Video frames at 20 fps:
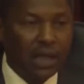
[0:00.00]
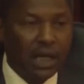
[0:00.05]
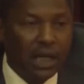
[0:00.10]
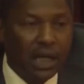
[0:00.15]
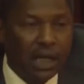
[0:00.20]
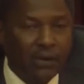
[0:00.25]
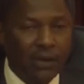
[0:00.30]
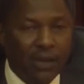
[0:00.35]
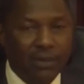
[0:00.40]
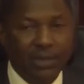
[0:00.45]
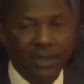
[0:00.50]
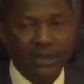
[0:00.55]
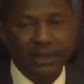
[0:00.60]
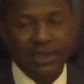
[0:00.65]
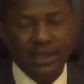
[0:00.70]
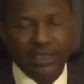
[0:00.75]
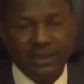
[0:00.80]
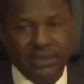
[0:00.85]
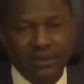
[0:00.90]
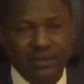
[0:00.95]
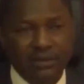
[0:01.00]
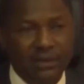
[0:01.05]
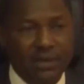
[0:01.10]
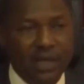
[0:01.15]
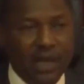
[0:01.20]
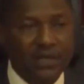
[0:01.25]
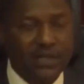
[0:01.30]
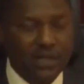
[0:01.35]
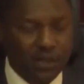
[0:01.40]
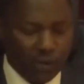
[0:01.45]
Our mandate
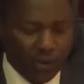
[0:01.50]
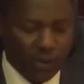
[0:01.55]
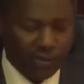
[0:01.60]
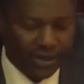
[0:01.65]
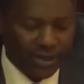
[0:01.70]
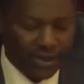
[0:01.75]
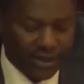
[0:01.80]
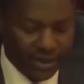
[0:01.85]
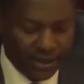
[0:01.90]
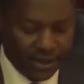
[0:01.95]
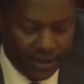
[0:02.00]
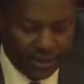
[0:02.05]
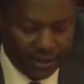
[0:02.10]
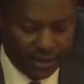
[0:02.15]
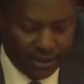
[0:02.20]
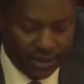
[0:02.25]
as a committee